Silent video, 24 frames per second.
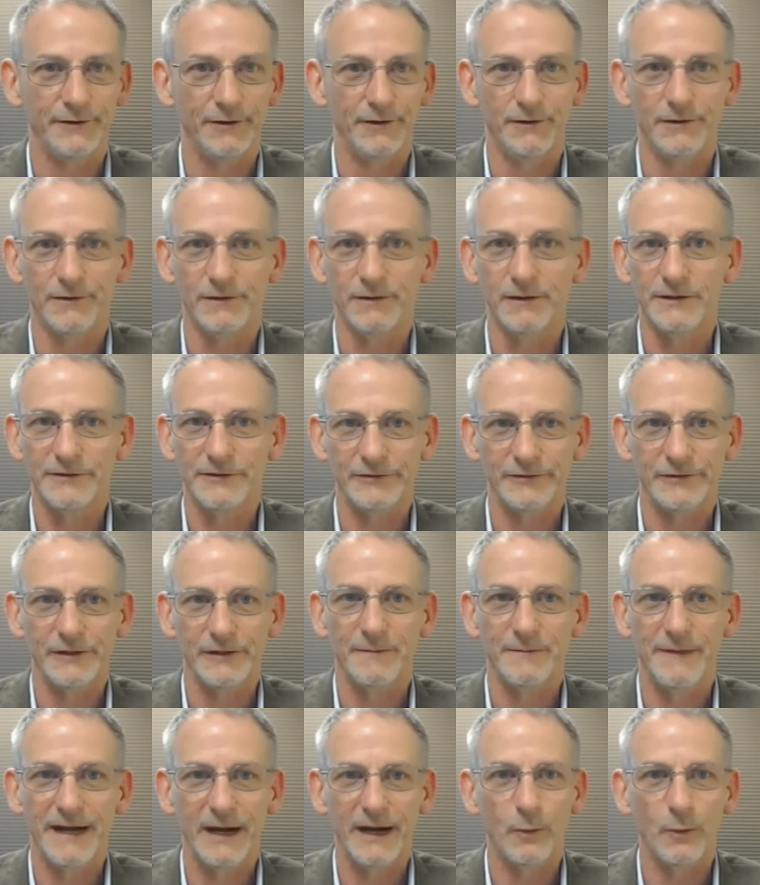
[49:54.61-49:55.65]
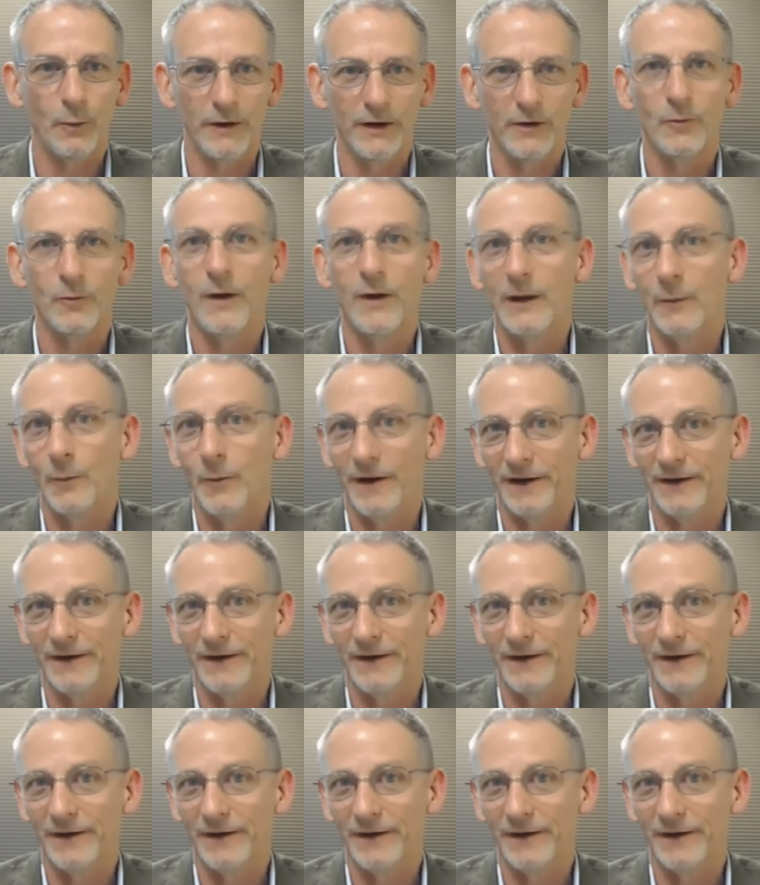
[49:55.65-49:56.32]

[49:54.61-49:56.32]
earlier about where do I want to